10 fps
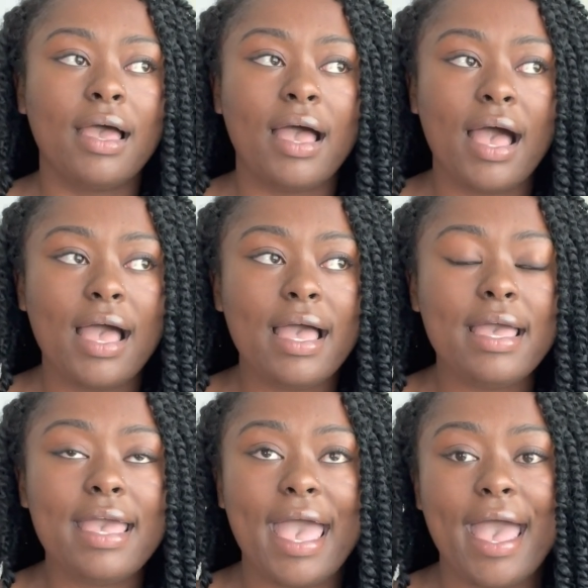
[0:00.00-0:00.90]

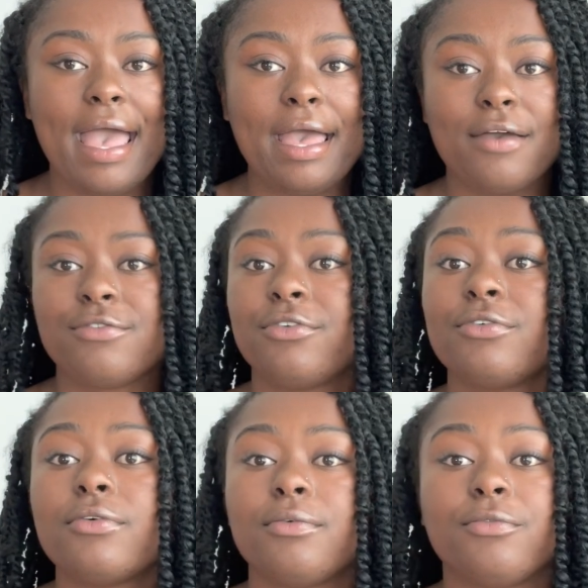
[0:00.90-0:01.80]
I have
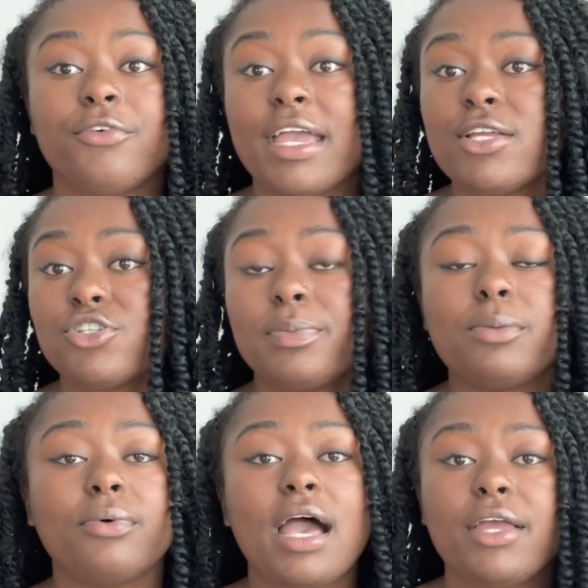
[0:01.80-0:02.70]
friends or
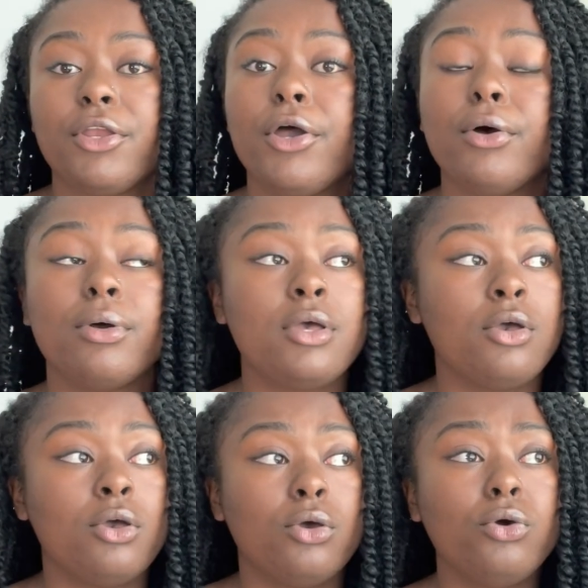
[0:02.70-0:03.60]
people I know
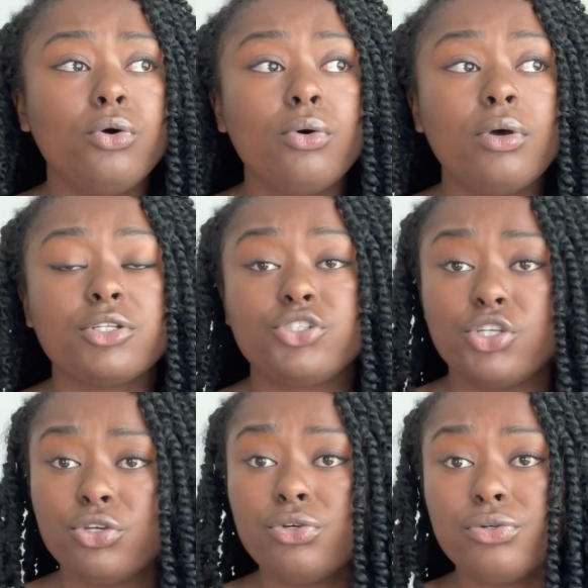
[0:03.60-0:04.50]
who
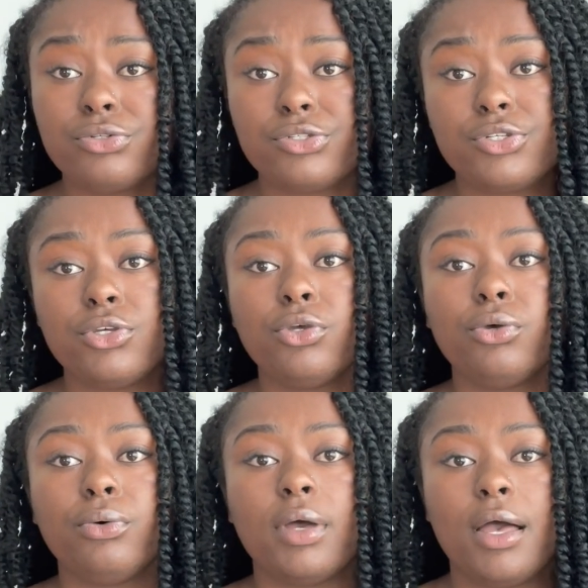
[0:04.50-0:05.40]
choose
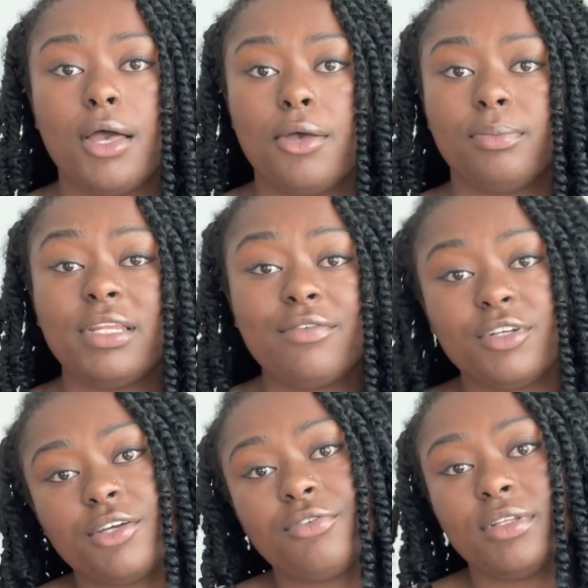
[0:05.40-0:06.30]
to live
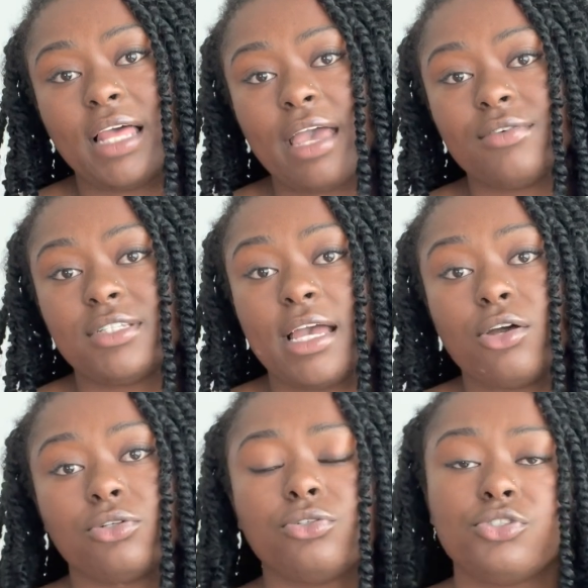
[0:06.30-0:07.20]
a different
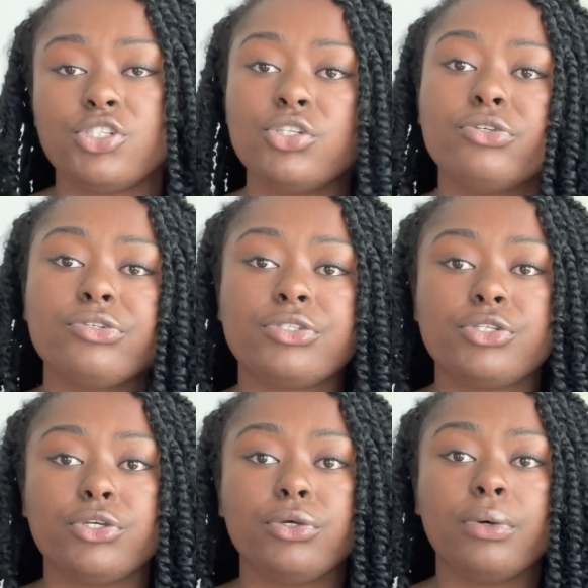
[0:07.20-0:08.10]
lifestyle, who
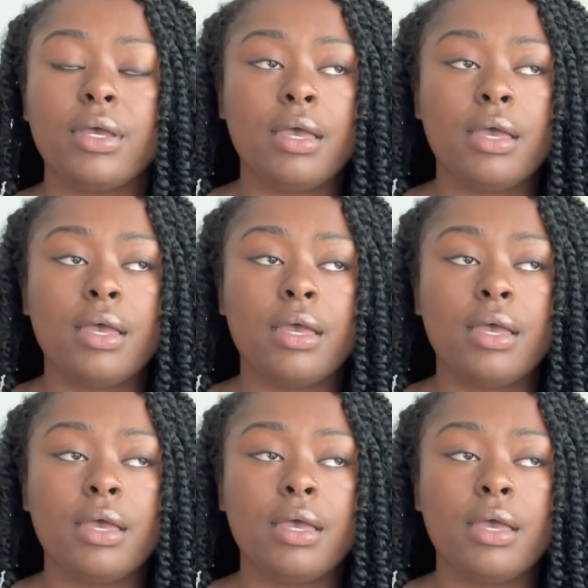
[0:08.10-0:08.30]
choose to